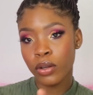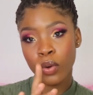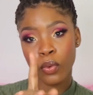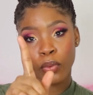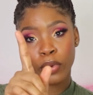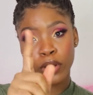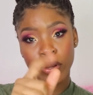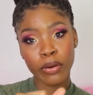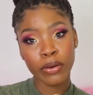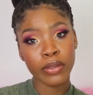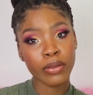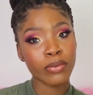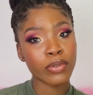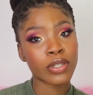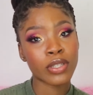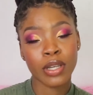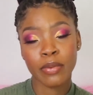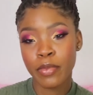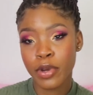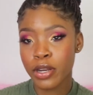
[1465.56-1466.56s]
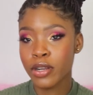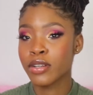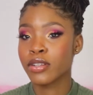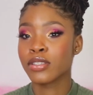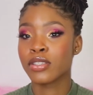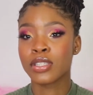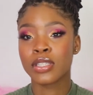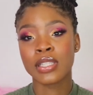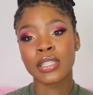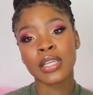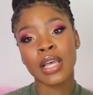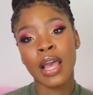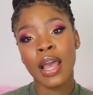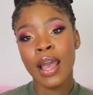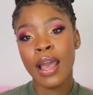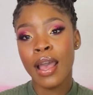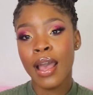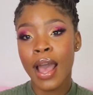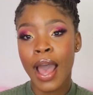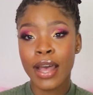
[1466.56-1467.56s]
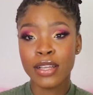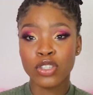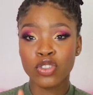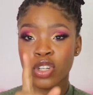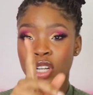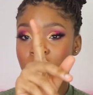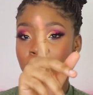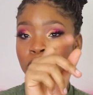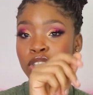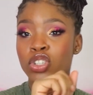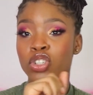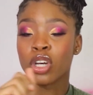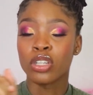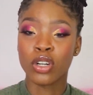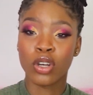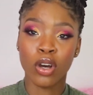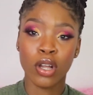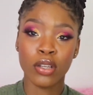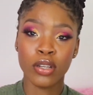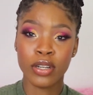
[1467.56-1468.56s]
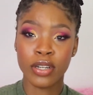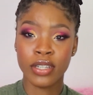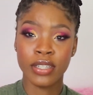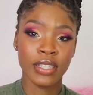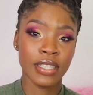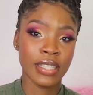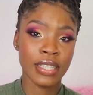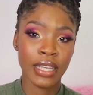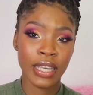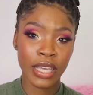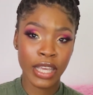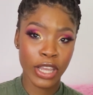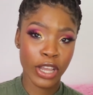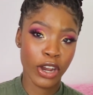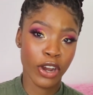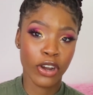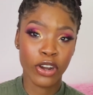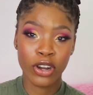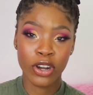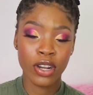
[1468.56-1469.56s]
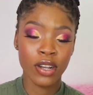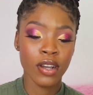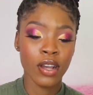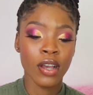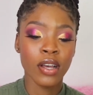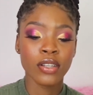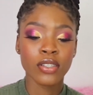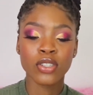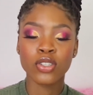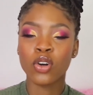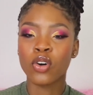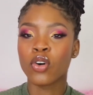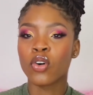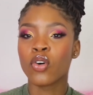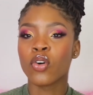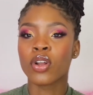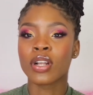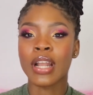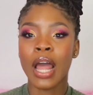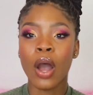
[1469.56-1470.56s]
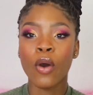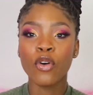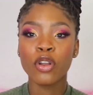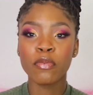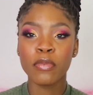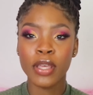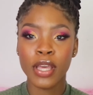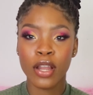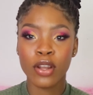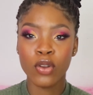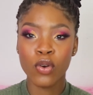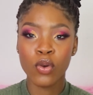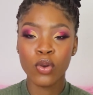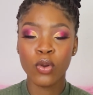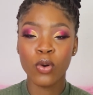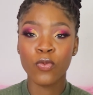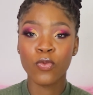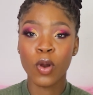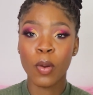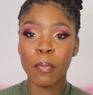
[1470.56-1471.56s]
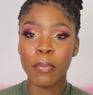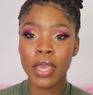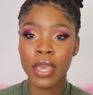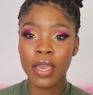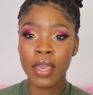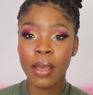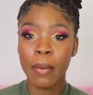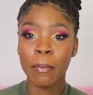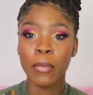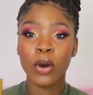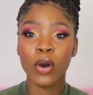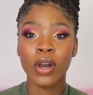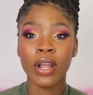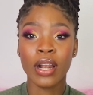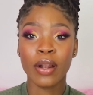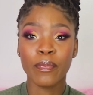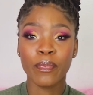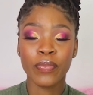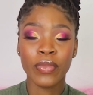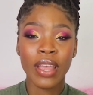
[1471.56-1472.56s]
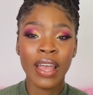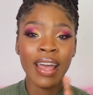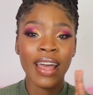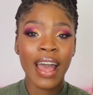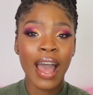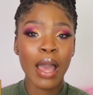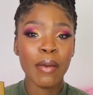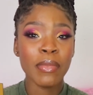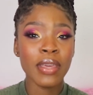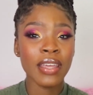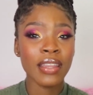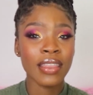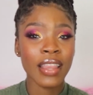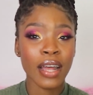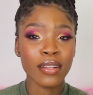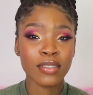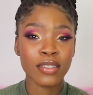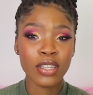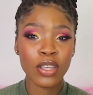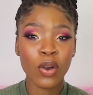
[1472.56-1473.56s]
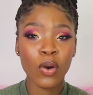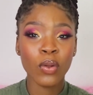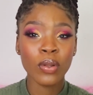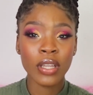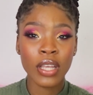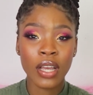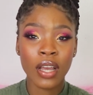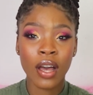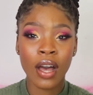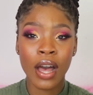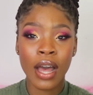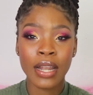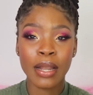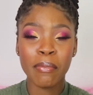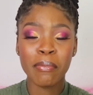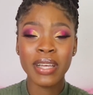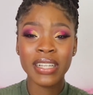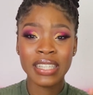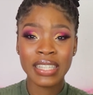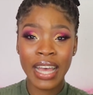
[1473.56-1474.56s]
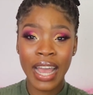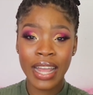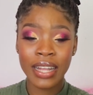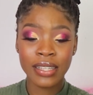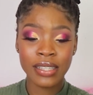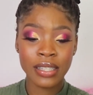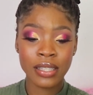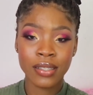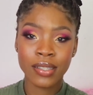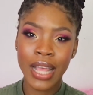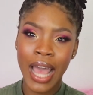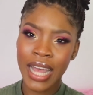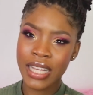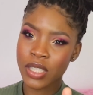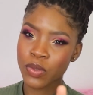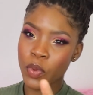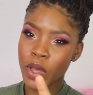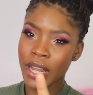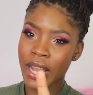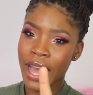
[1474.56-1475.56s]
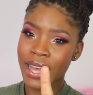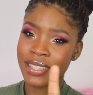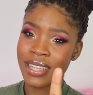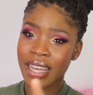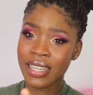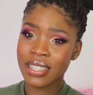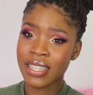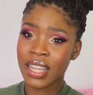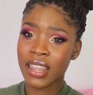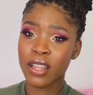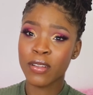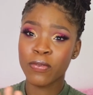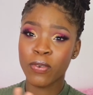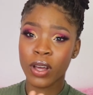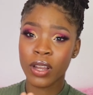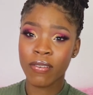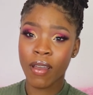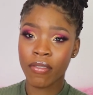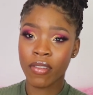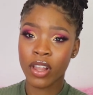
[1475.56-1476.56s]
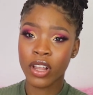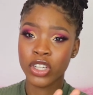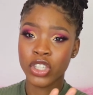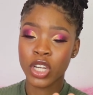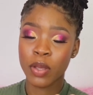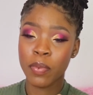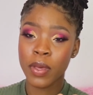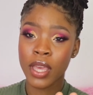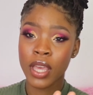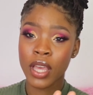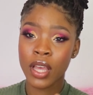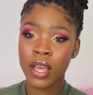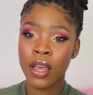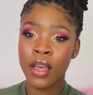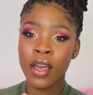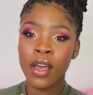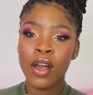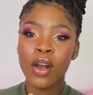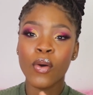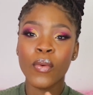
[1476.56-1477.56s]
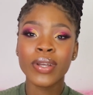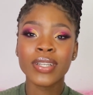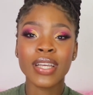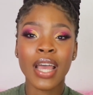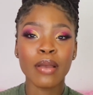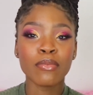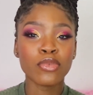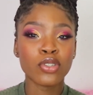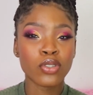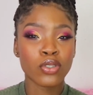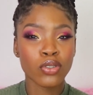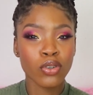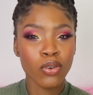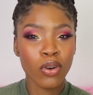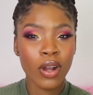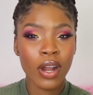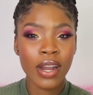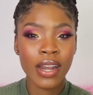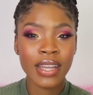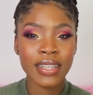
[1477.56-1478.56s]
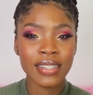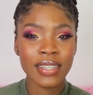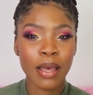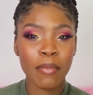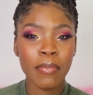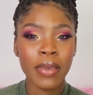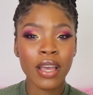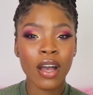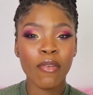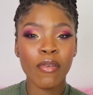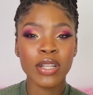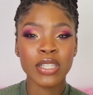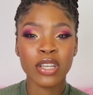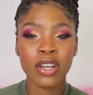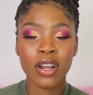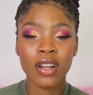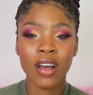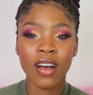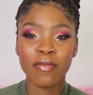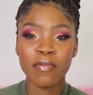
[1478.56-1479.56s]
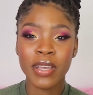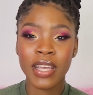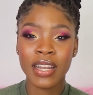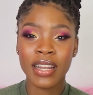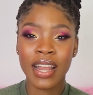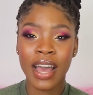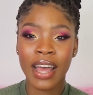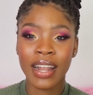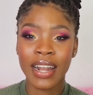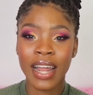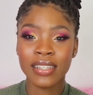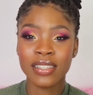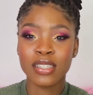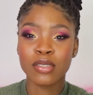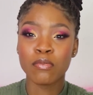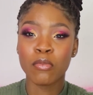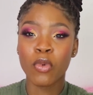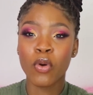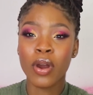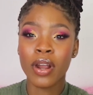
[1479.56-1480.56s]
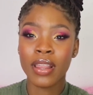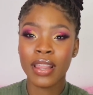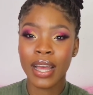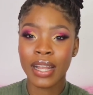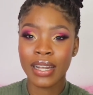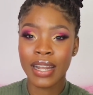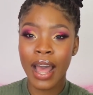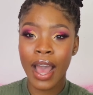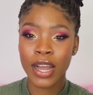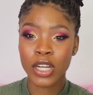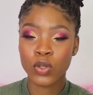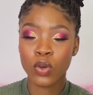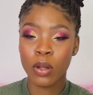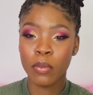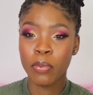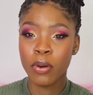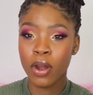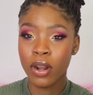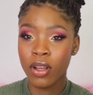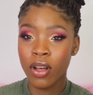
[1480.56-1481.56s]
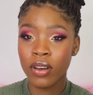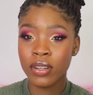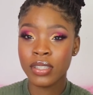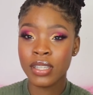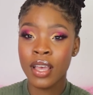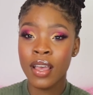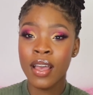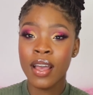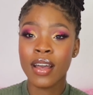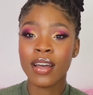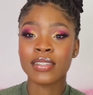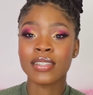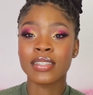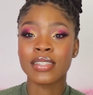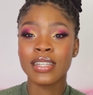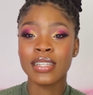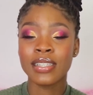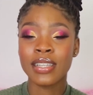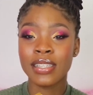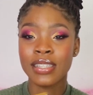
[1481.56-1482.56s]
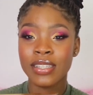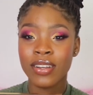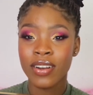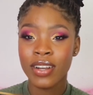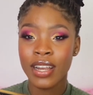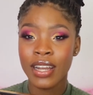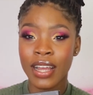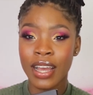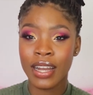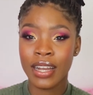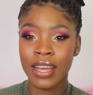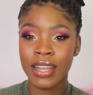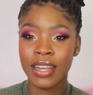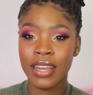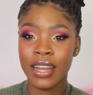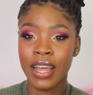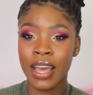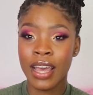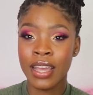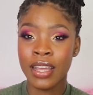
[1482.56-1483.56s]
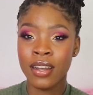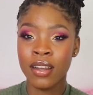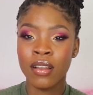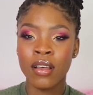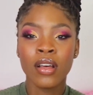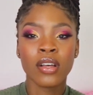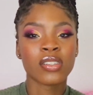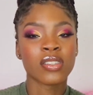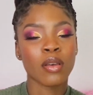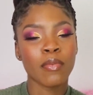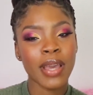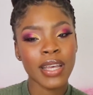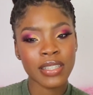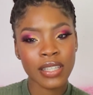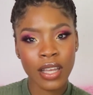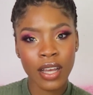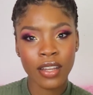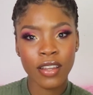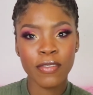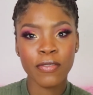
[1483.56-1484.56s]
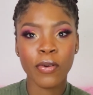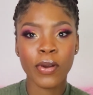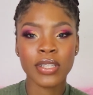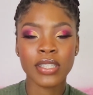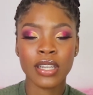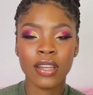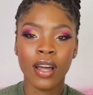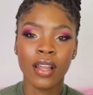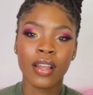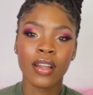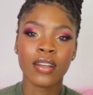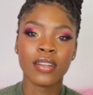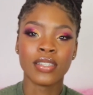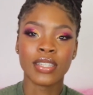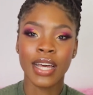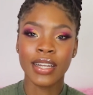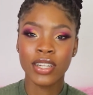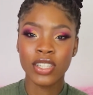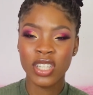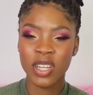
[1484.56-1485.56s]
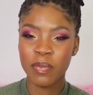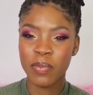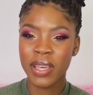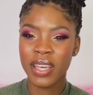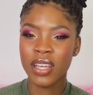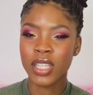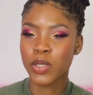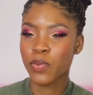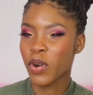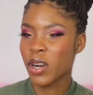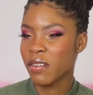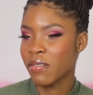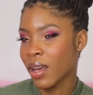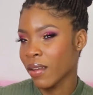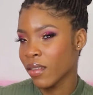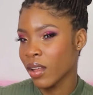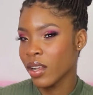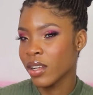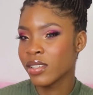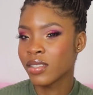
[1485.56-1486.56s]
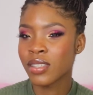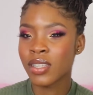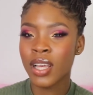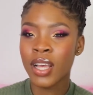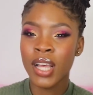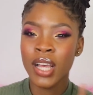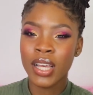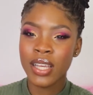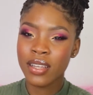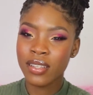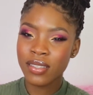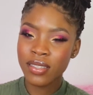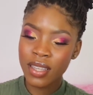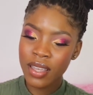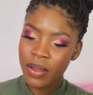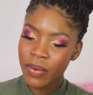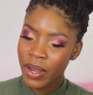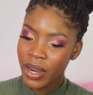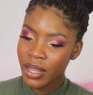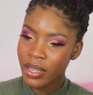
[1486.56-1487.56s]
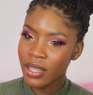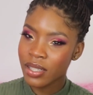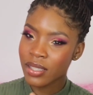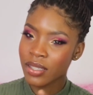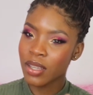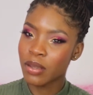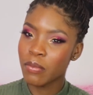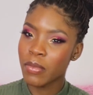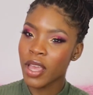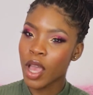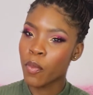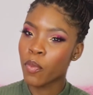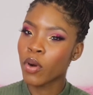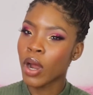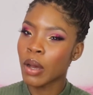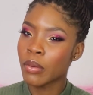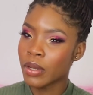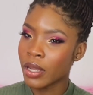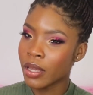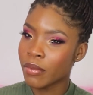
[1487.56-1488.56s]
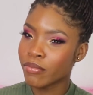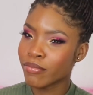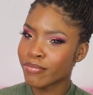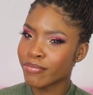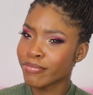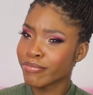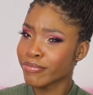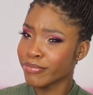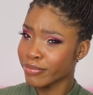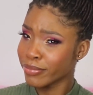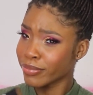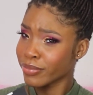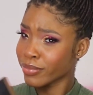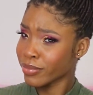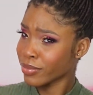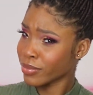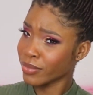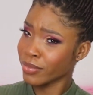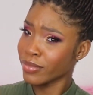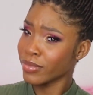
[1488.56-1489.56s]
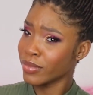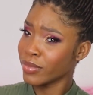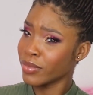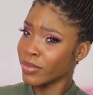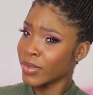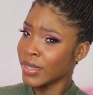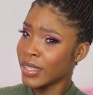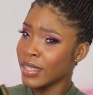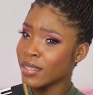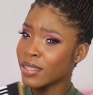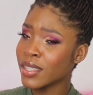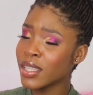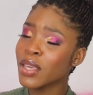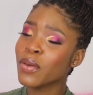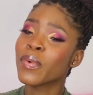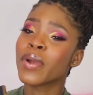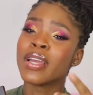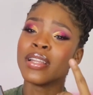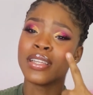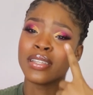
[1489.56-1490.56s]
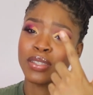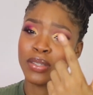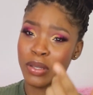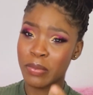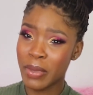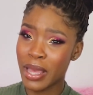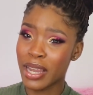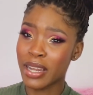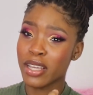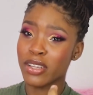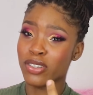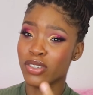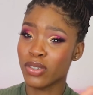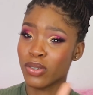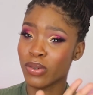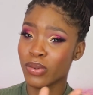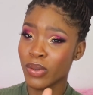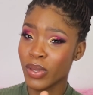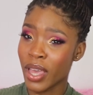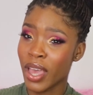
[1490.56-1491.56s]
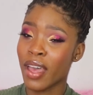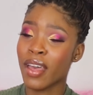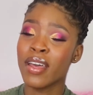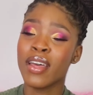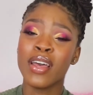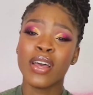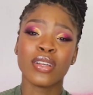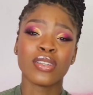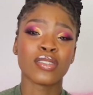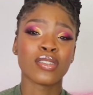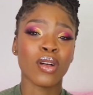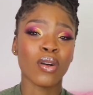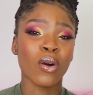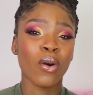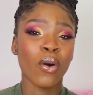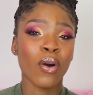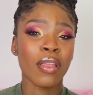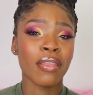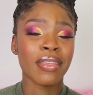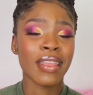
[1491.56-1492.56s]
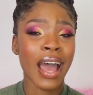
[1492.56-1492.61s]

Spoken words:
We don't use shimmers as transition colors here, so that would be a no-no for me. But I mean, that's the only con. Besides, as well as I said before, $45 shipping, which I'm sure is a bit of a turn off, being that that's more than the actual product, because this is $39.99. So basically $40, and the shipping is $45. You see where this could be a problem. You see where this could be an issue. Yeah. So